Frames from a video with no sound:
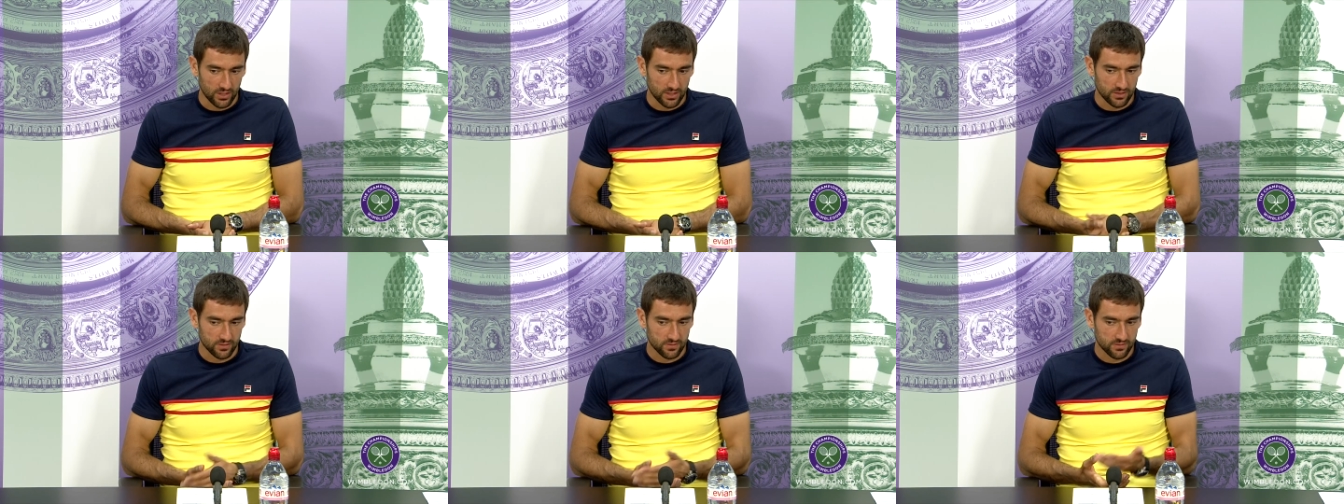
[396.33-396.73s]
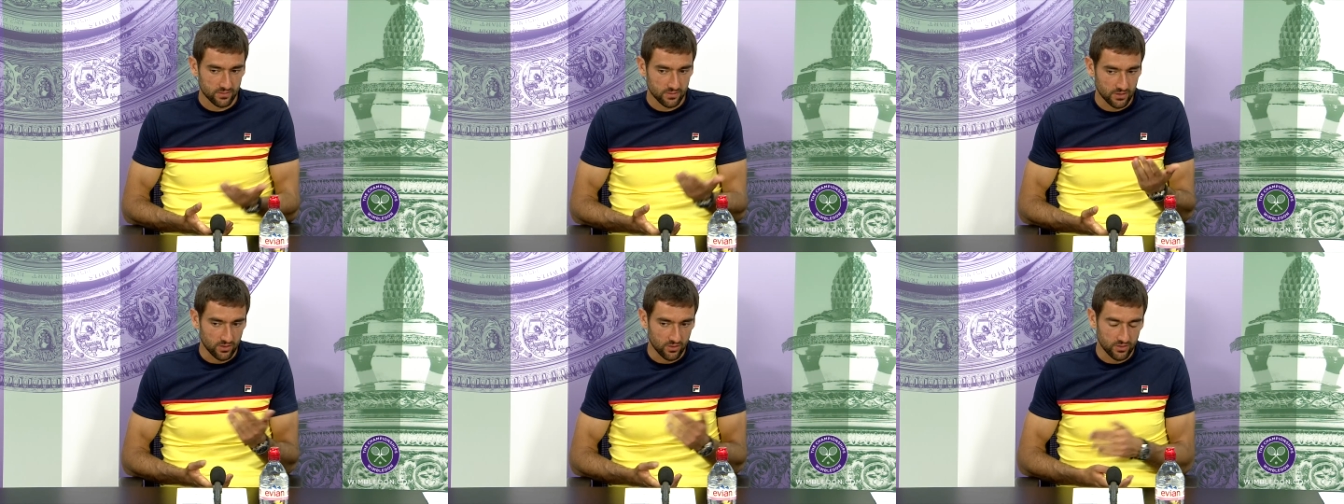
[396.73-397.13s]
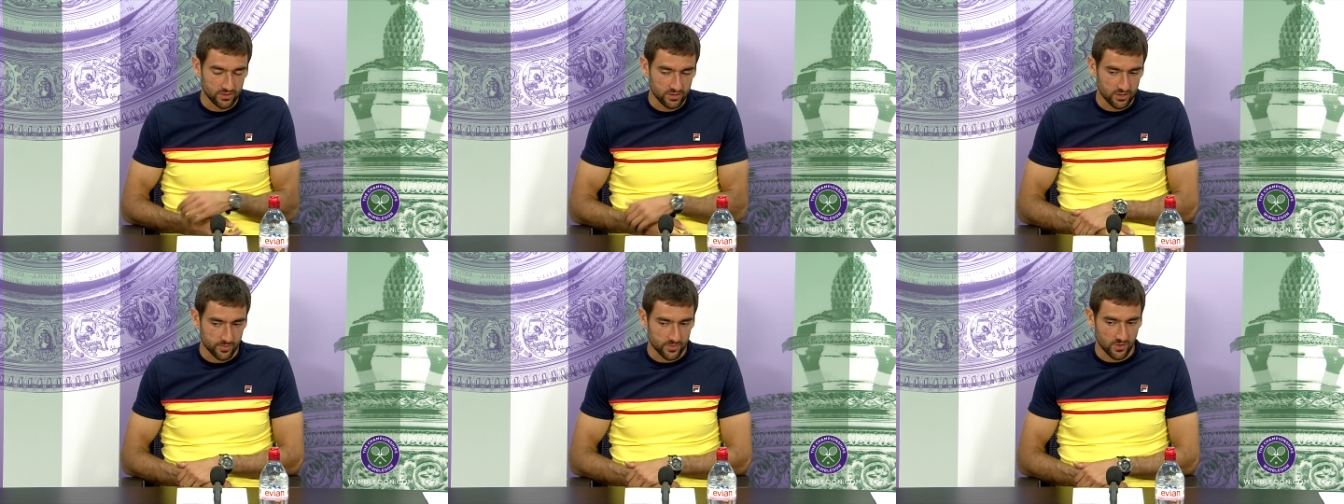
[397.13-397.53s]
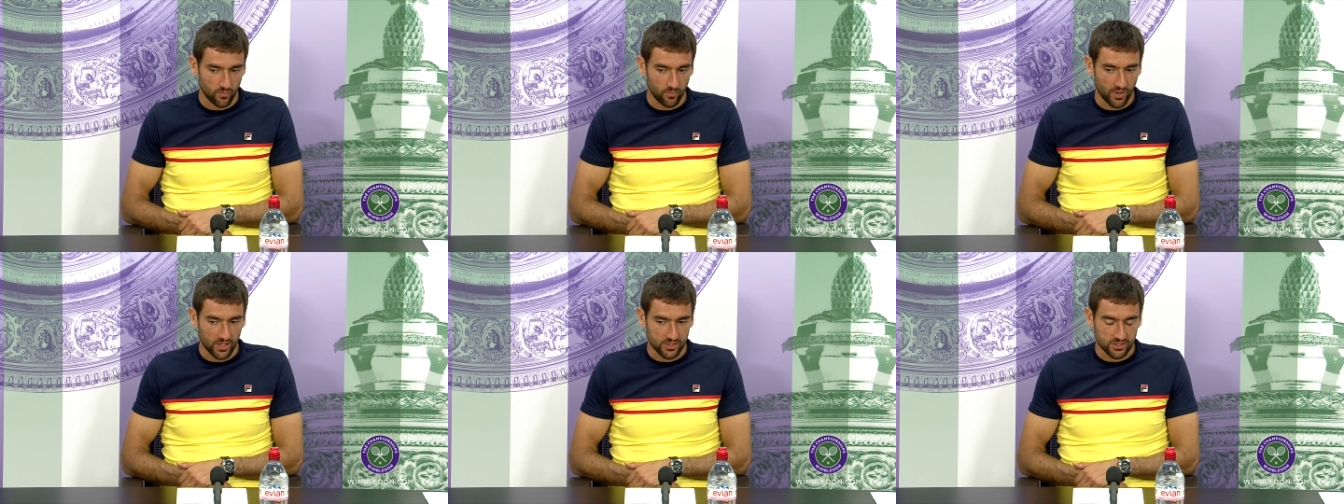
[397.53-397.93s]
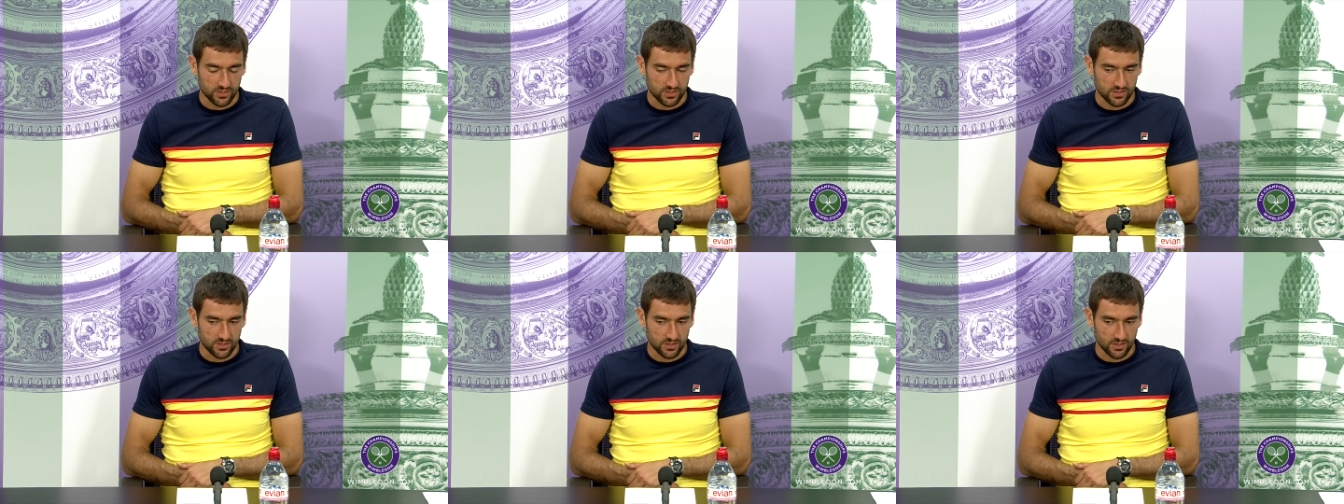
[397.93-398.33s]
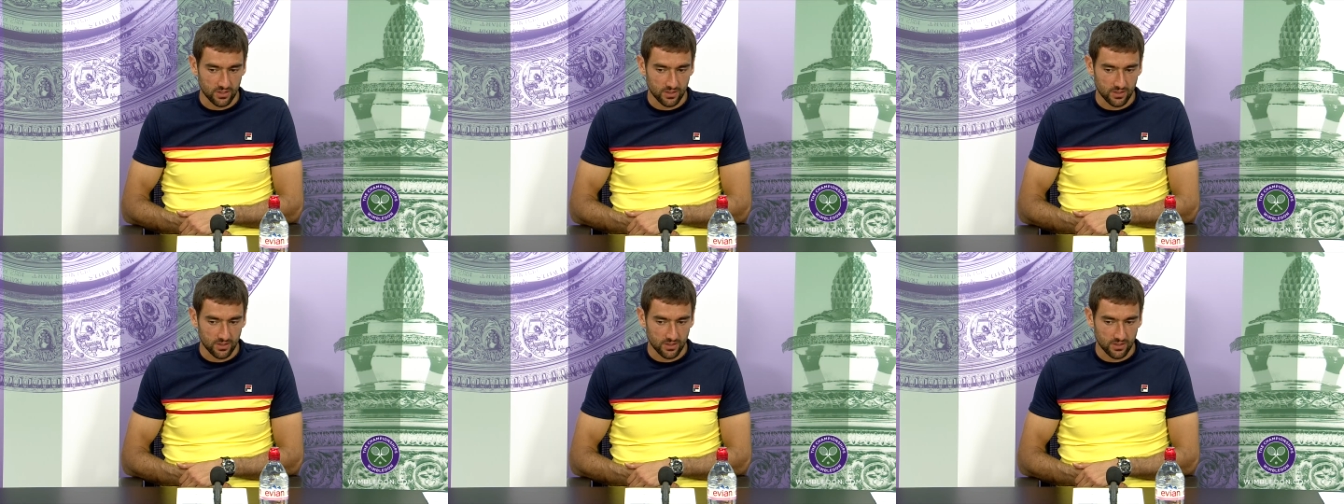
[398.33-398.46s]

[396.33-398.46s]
And you know, in terms of matches